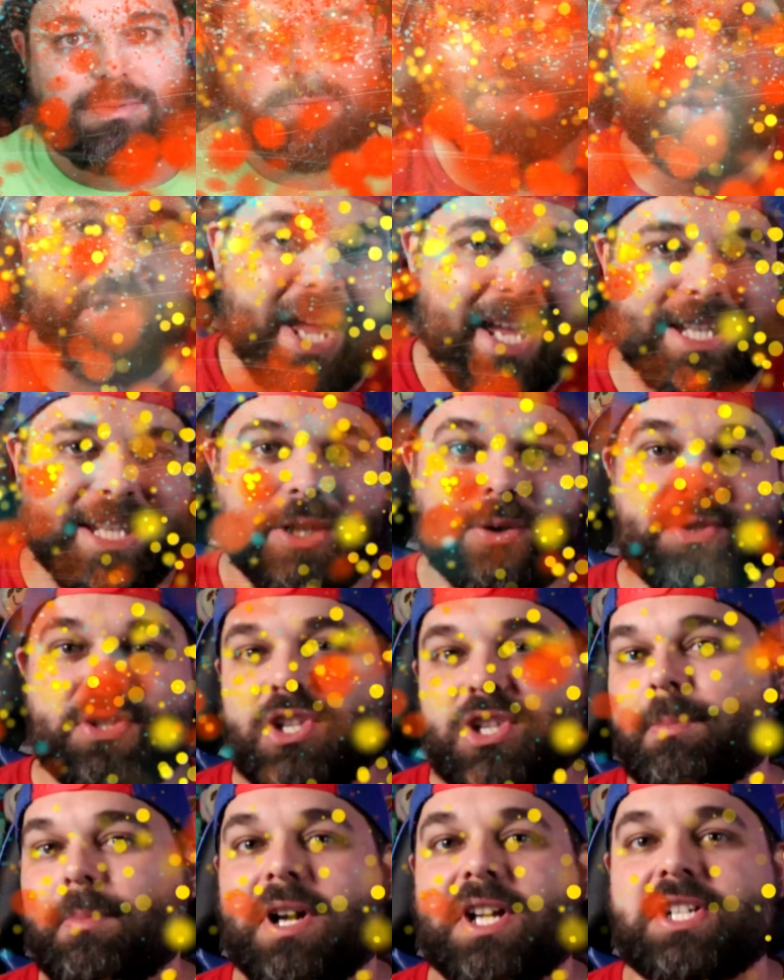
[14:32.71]
Thank you
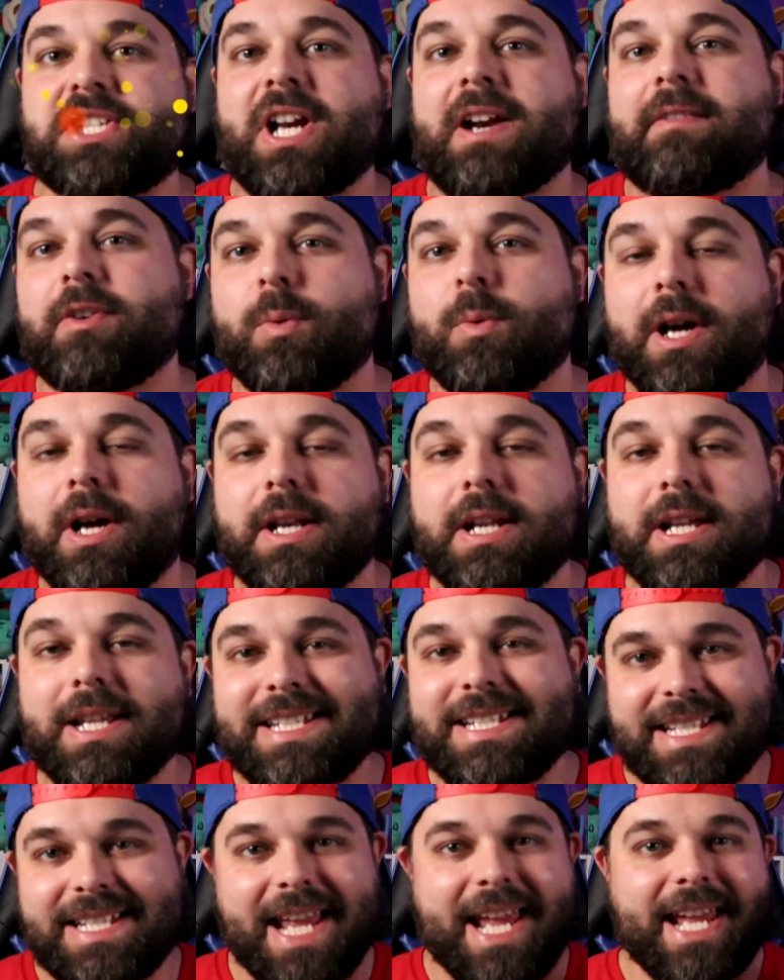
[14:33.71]
so much, everyone.
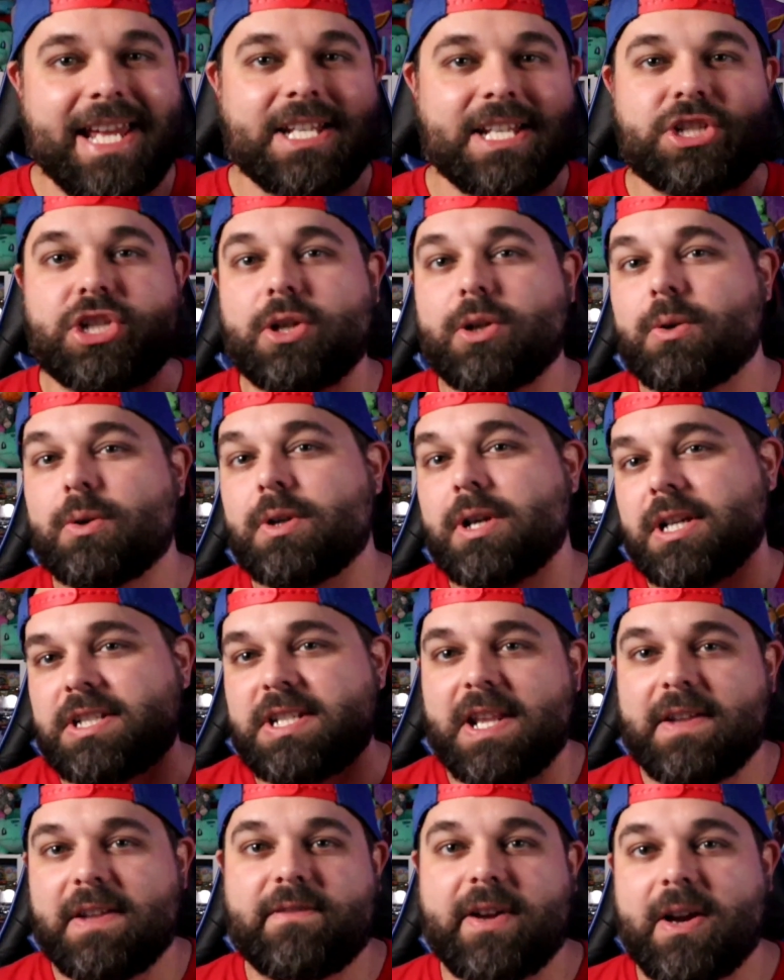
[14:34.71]
Staying tuned
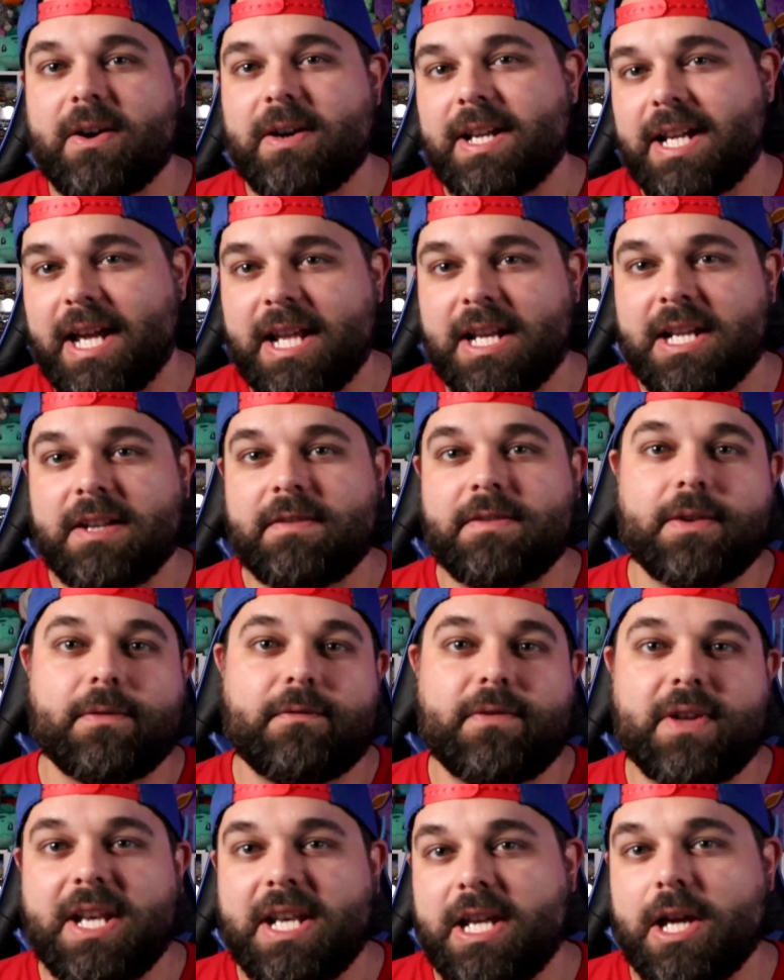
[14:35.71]
to the very end of the
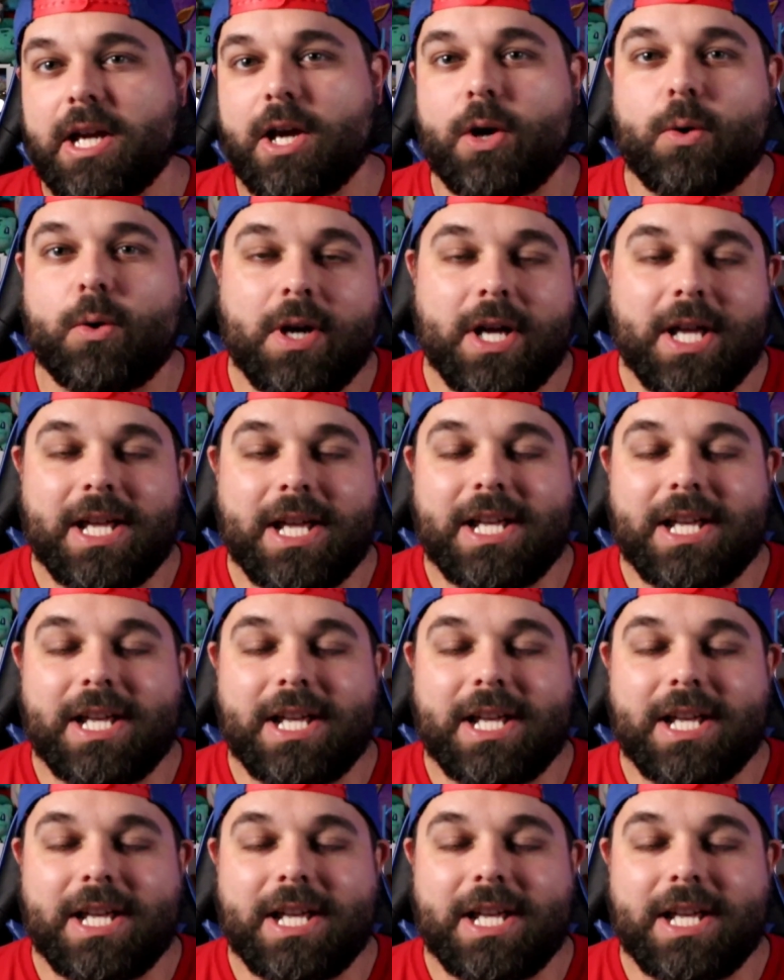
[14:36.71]
video